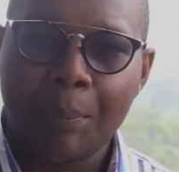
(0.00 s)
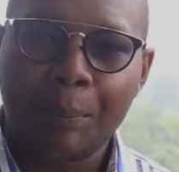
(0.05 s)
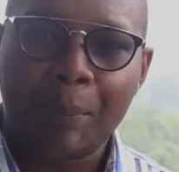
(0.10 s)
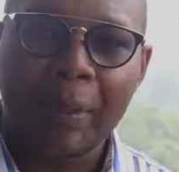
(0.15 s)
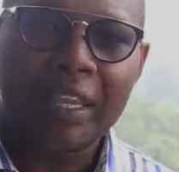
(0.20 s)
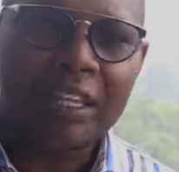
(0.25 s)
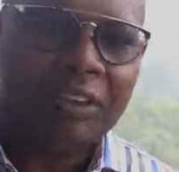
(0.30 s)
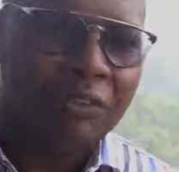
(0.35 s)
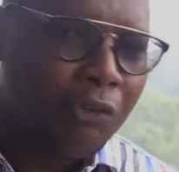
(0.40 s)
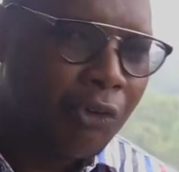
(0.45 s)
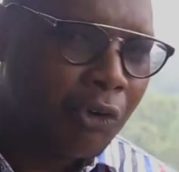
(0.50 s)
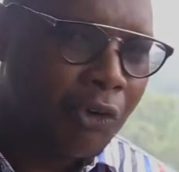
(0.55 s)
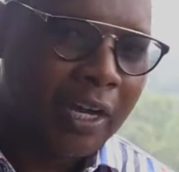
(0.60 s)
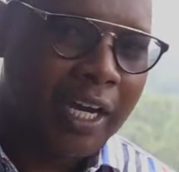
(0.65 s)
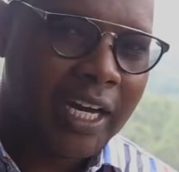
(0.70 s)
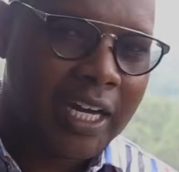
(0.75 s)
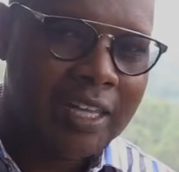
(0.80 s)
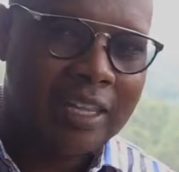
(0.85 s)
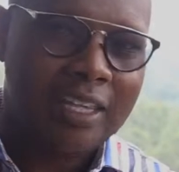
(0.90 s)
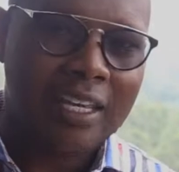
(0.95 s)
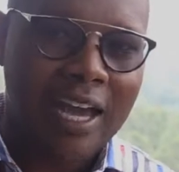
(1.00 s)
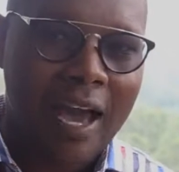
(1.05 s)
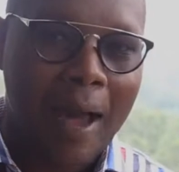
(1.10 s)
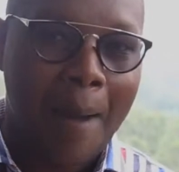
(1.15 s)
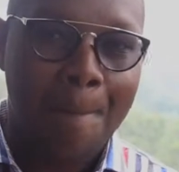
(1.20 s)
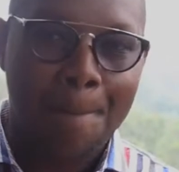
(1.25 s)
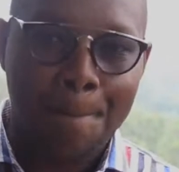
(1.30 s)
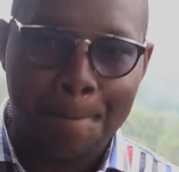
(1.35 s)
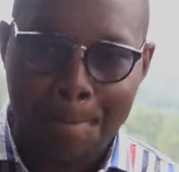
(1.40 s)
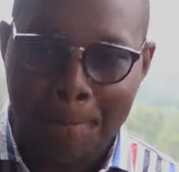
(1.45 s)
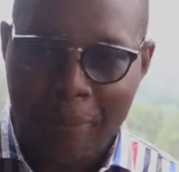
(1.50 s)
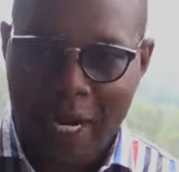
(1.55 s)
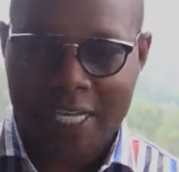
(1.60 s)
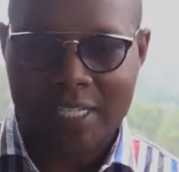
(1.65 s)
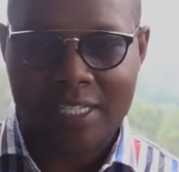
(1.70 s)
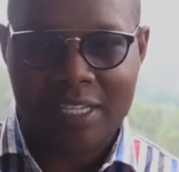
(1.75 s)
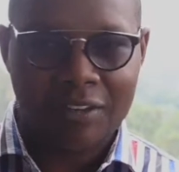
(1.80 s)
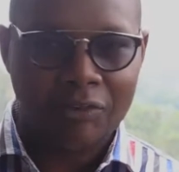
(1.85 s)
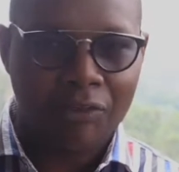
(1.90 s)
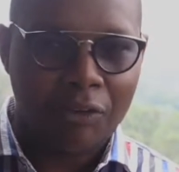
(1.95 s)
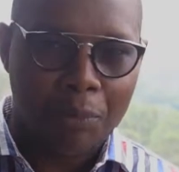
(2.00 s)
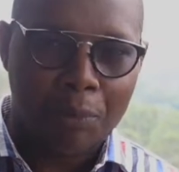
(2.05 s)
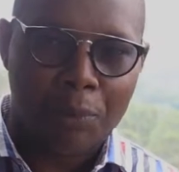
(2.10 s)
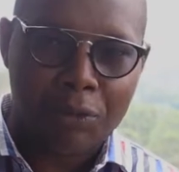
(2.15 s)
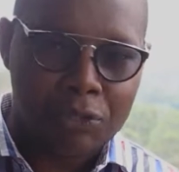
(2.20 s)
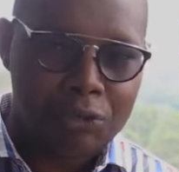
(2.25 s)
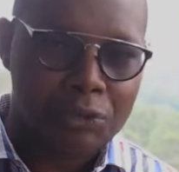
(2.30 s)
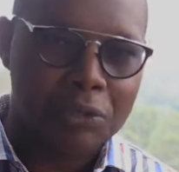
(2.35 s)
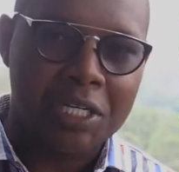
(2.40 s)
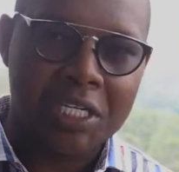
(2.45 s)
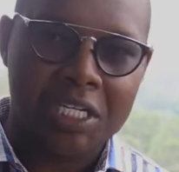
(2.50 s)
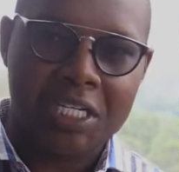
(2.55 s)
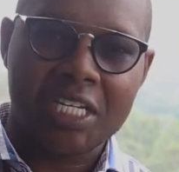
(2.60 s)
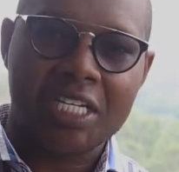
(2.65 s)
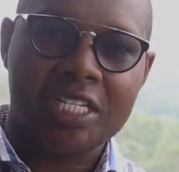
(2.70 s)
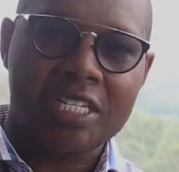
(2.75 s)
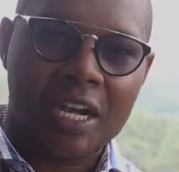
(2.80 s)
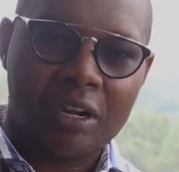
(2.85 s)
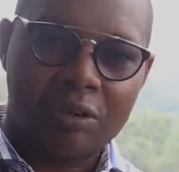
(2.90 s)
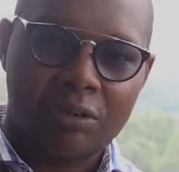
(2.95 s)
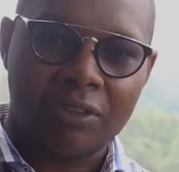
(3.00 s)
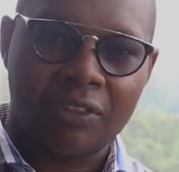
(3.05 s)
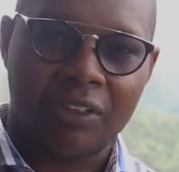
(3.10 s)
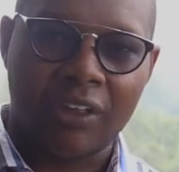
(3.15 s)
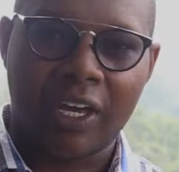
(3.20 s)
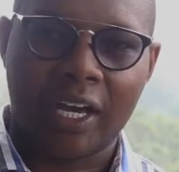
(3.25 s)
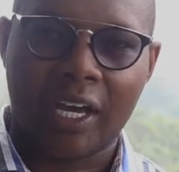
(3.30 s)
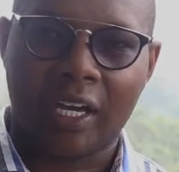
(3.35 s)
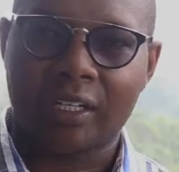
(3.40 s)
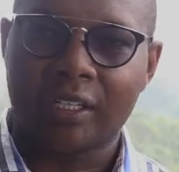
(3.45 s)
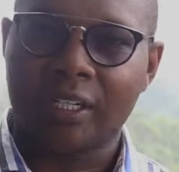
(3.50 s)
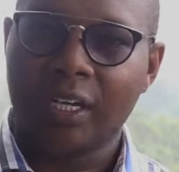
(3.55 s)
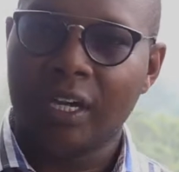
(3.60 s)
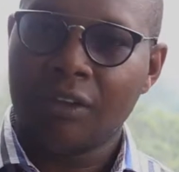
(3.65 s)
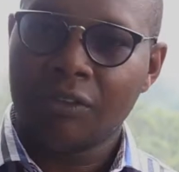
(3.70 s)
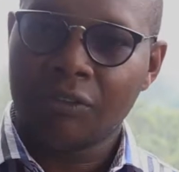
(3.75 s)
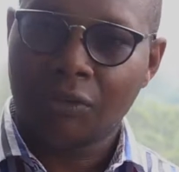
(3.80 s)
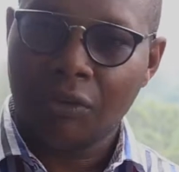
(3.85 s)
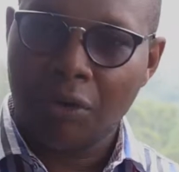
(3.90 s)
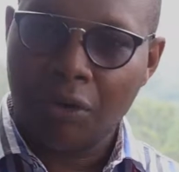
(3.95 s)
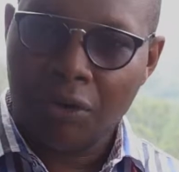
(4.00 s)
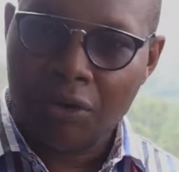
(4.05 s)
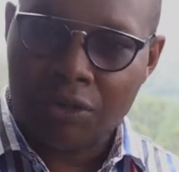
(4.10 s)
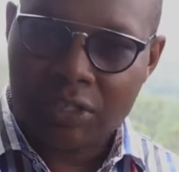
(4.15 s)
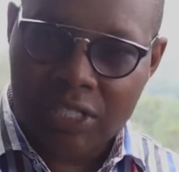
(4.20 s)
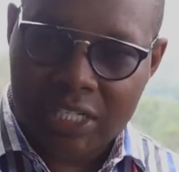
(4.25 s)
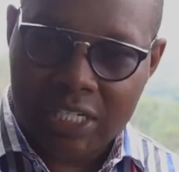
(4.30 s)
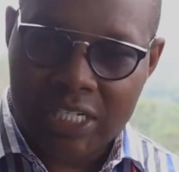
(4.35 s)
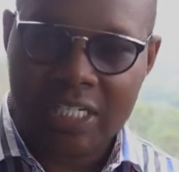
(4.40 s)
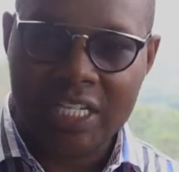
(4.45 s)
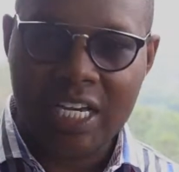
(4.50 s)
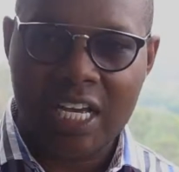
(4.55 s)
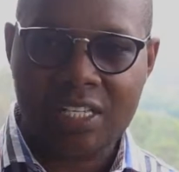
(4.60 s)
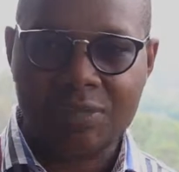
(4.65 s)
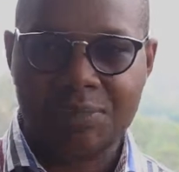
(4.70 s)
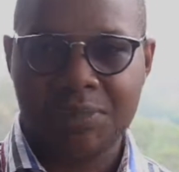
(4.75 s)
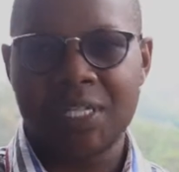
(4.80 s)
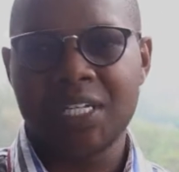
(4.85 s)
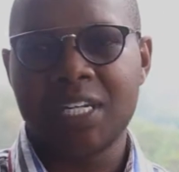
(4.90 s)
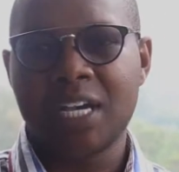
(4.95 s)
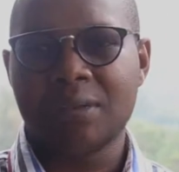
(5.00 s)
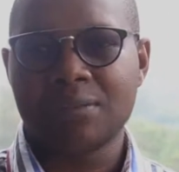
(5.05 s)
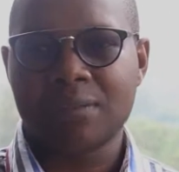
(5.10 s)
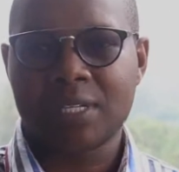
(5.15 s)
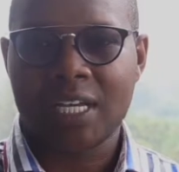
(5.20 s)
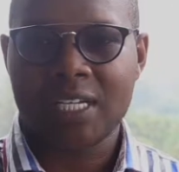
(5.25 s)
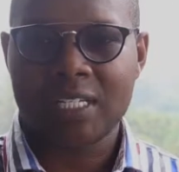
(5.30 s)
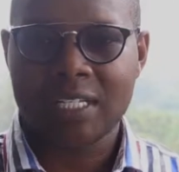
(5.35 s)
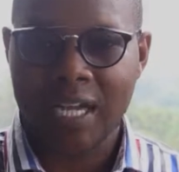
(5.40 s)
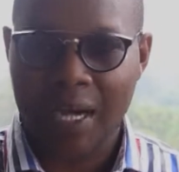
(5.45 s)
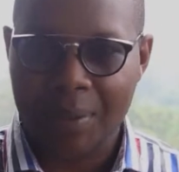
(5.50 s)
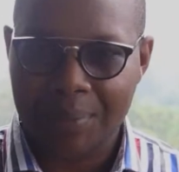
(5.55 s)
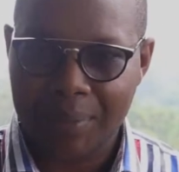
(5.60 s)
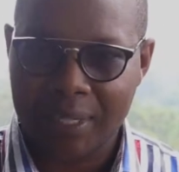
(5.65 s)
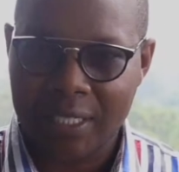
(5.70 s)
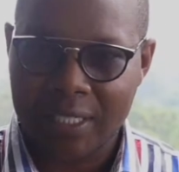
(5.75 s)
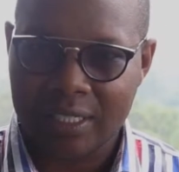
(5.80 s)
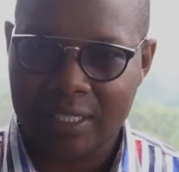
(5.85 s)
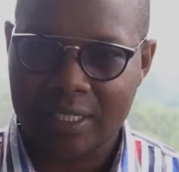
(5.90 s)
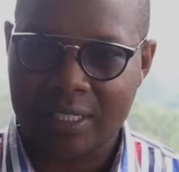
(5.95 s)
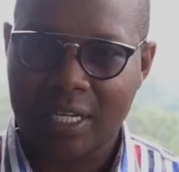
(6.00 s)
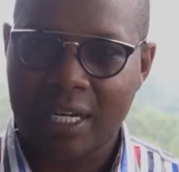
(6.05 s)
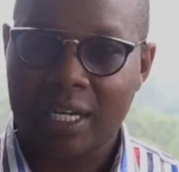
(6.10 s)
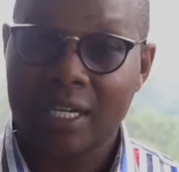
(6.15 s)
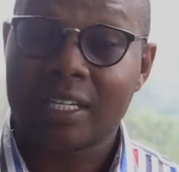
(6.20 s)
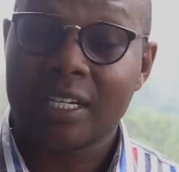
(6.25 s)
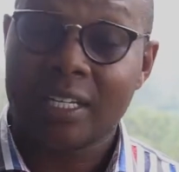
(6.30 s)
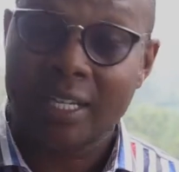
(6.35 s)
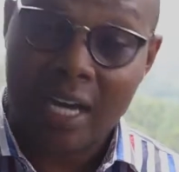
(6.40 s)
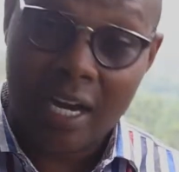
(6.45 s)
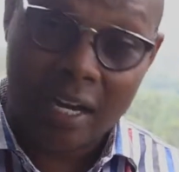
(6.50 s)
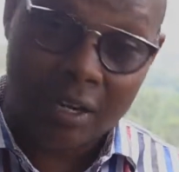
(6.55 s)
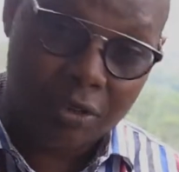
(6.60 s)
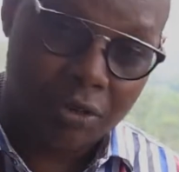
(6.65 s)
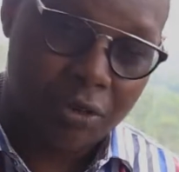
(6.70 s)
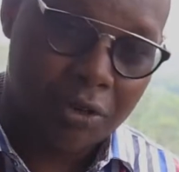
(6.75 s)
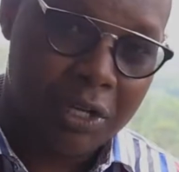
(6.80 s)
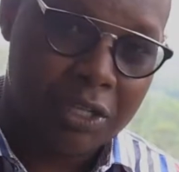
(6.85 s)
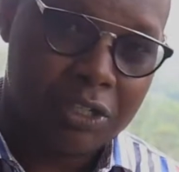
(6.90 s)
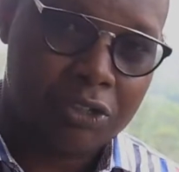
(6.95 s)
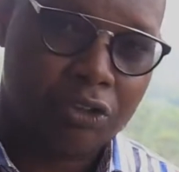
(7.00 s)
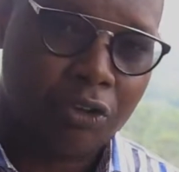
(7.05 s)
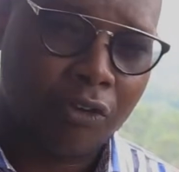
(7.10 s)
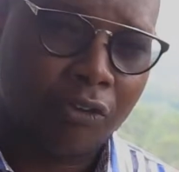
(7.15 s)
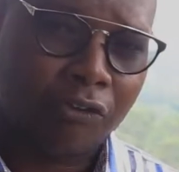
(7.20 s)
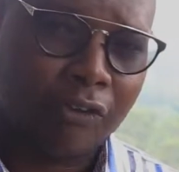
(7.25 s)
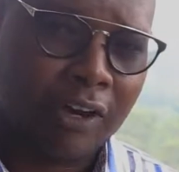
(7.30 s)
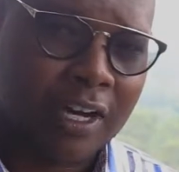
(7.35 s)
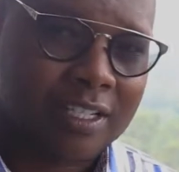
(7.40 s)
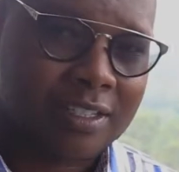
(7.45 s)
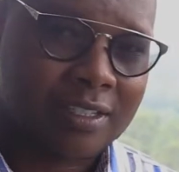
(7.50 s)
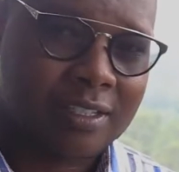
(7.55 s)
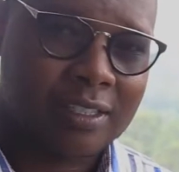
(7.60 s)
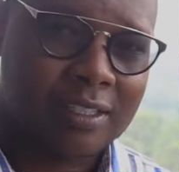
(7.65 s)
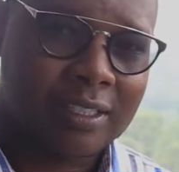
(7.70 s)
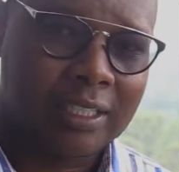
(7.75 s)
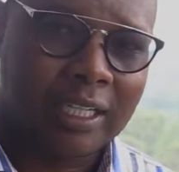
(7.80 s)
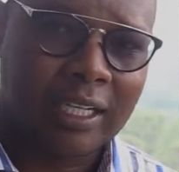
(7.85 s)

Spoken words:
But they forget there are massive opportunities out there for serious medium-sized companies that are growing so fast.